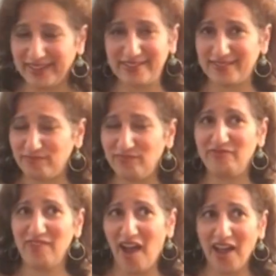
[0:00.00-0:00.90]
It's
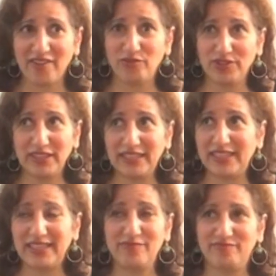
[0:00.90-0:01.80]
not
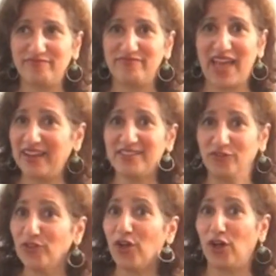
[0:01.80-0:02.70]
really that
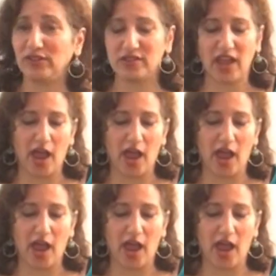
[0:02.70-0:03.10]
difficult.